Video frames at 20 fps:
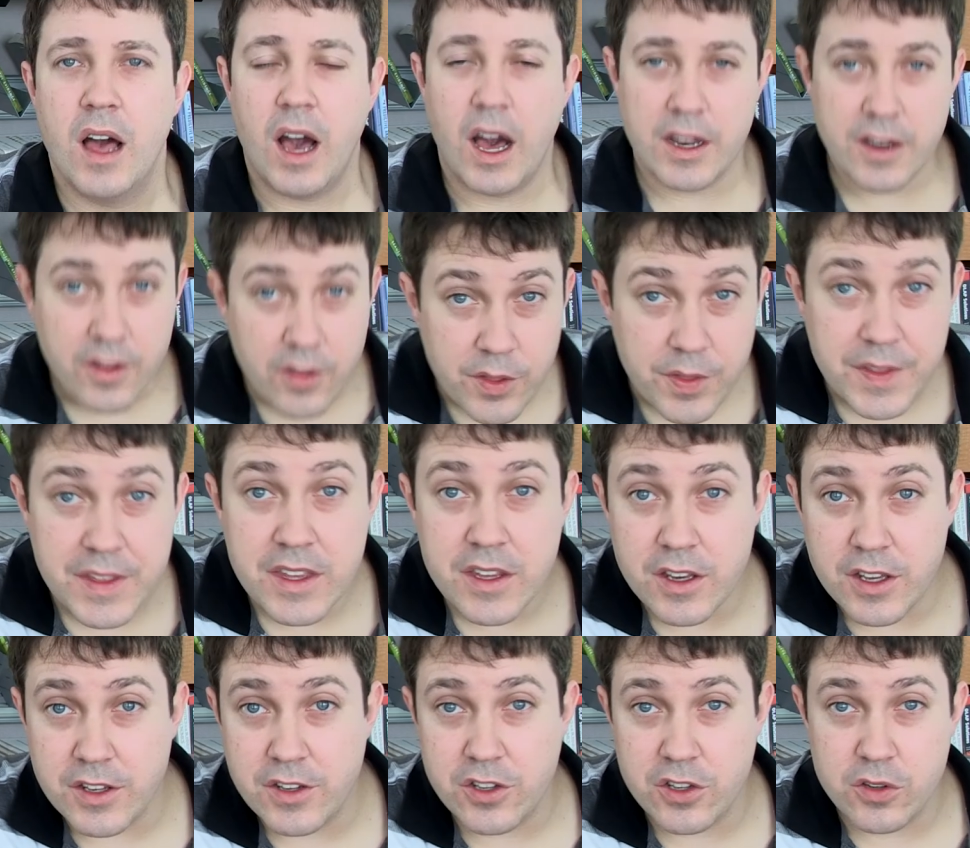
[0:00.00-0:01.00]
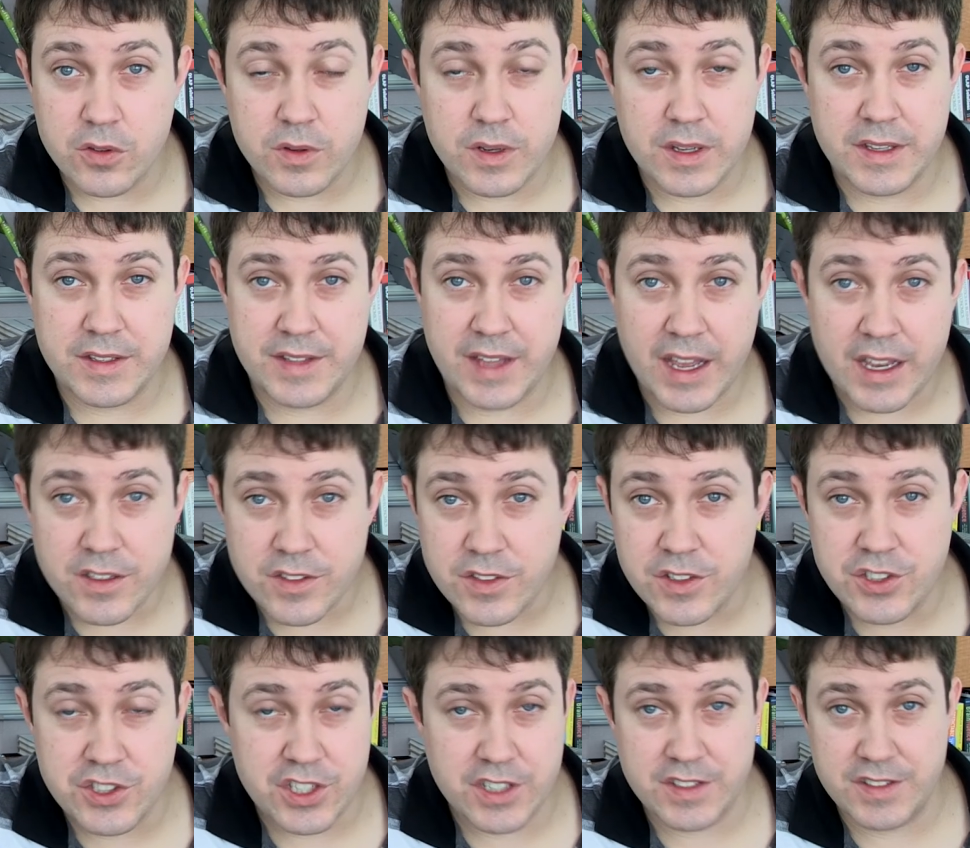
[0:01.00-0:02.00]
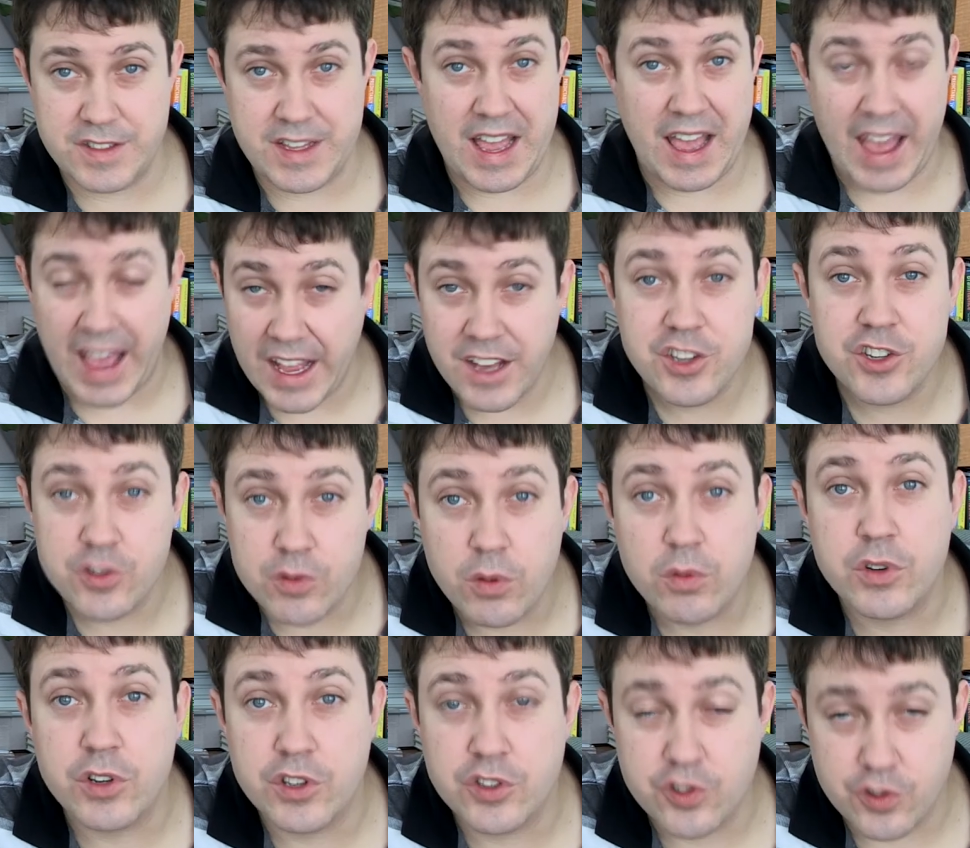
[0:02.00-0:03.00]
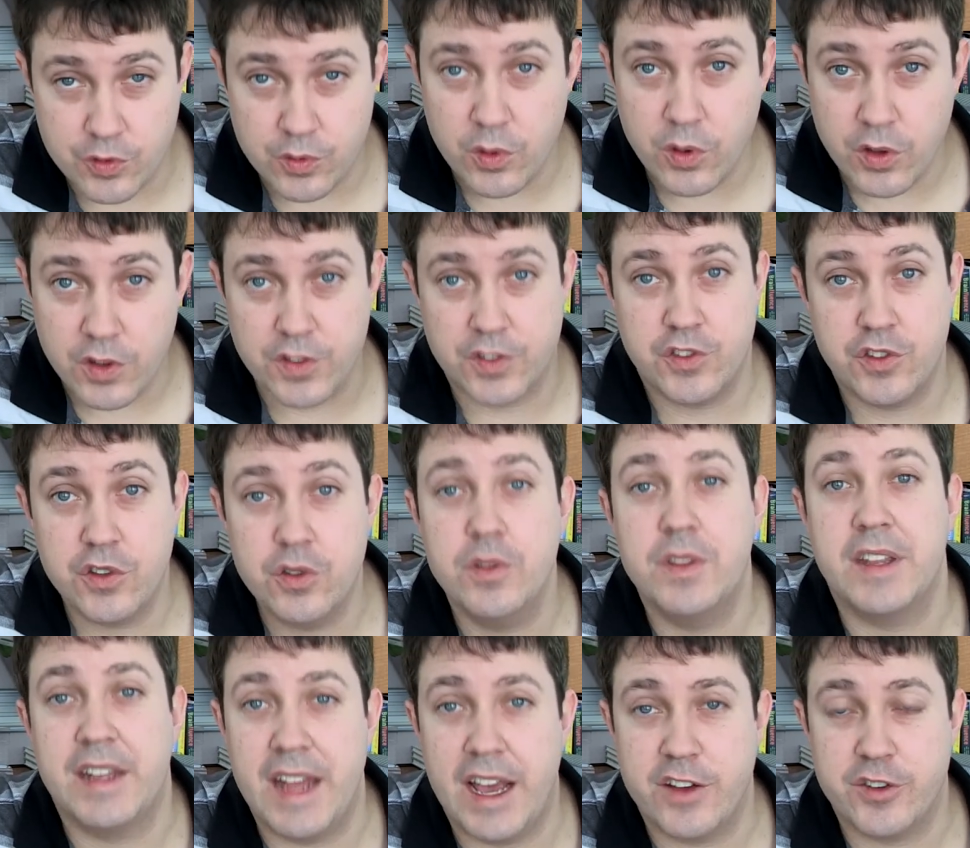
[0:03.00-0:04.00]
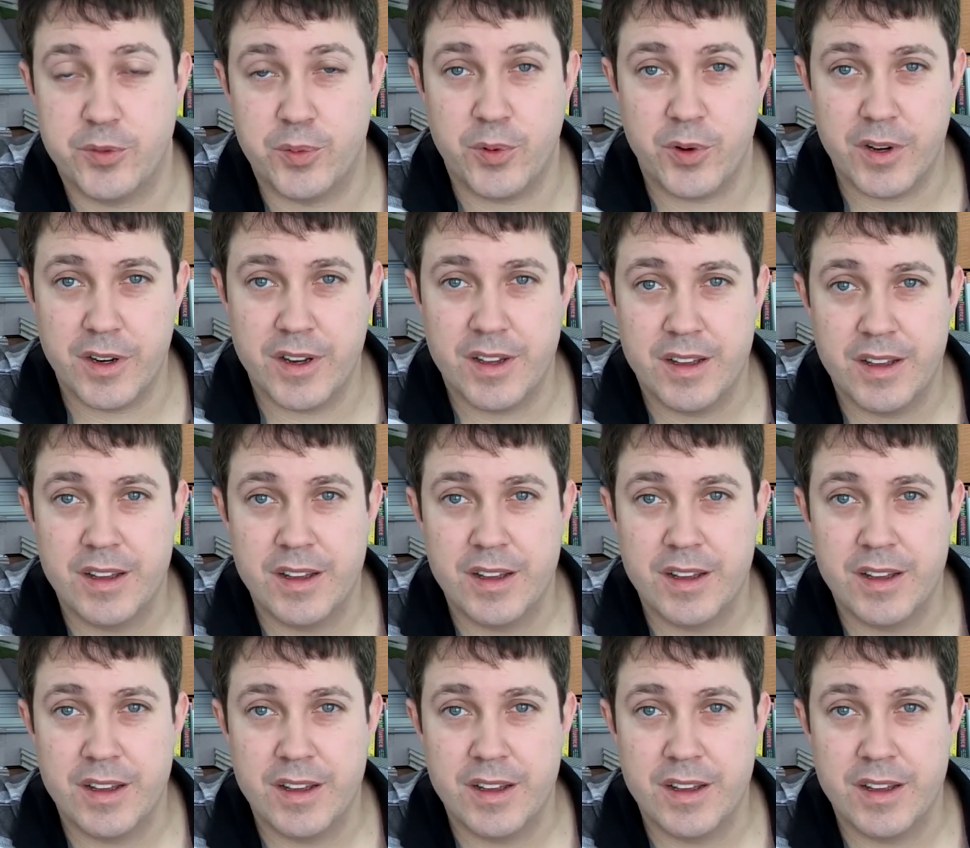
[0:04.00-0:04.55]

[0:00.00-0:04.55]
Another thing you could do is actually just add your own controls to the dashboard.